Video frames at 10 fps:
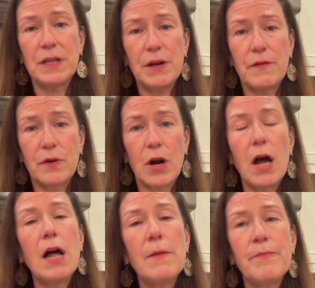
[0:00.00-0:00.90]

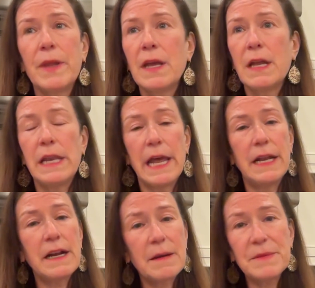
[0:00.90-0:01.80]
overall. Net
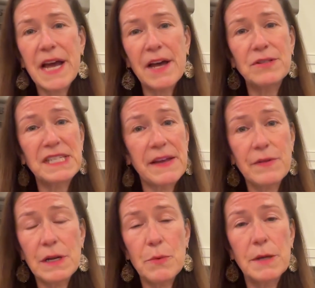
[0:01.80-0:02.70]
income down
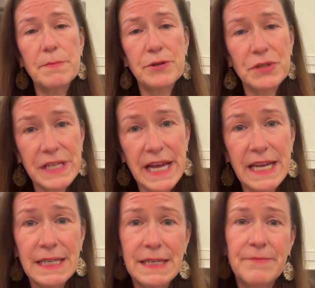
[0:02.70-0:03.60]

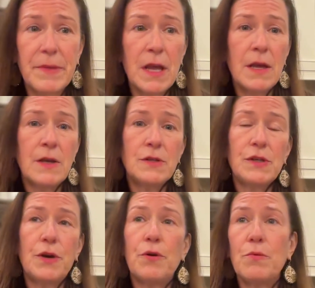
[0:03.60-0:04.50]
71%.
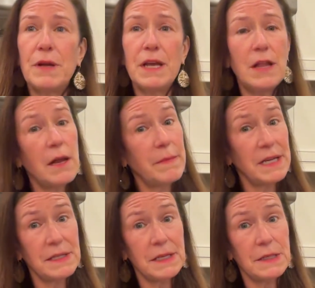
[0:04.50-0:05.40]
So Elon
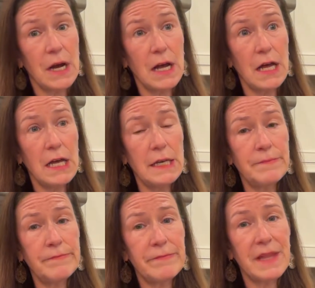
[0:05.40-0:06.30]
Musk is gone
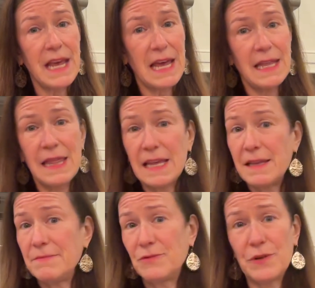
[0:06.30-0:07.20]

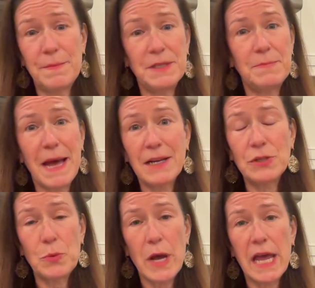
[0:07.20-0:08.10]
and Trump has backed
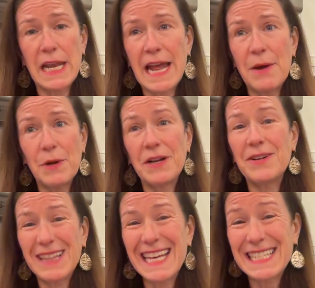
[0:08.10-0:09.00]
away. Now we're
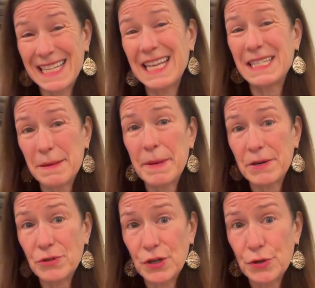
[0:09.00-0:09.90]
hearing less and less
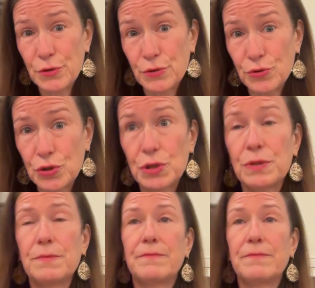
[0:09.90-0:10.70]
about Doge.